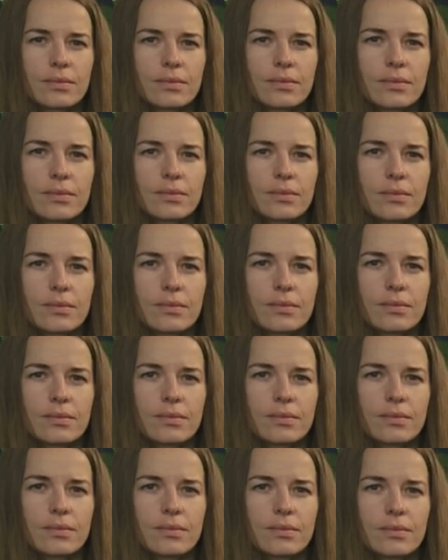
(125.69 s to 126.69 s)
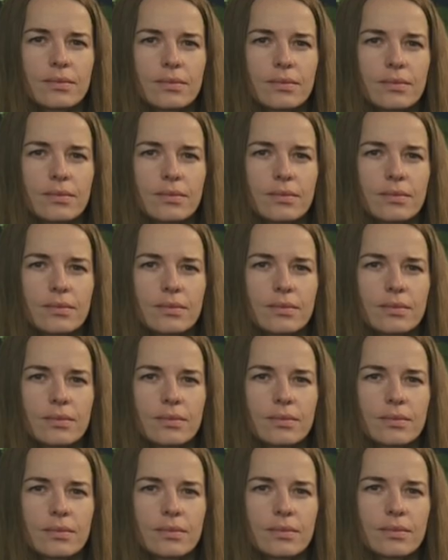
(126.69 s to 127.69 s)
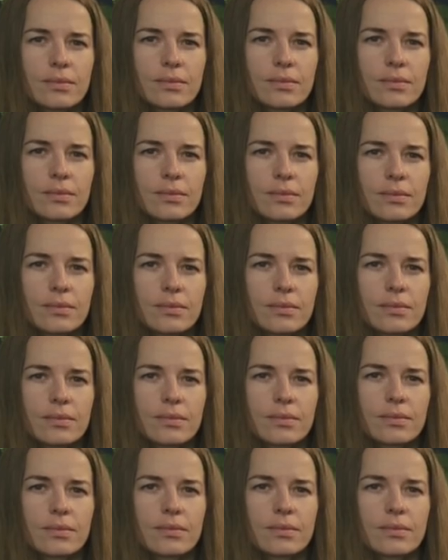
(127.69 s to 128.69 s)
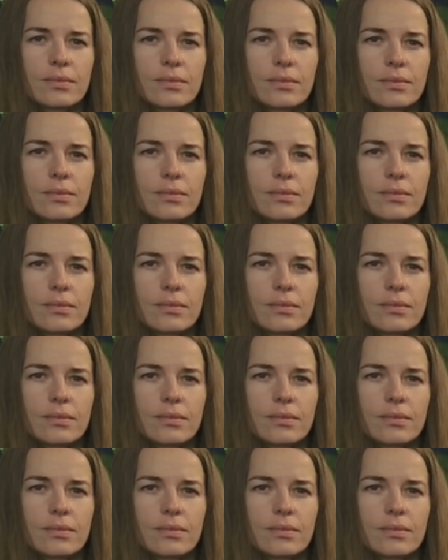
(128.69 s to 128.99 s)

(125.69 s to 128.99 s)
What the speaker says: (not speaking)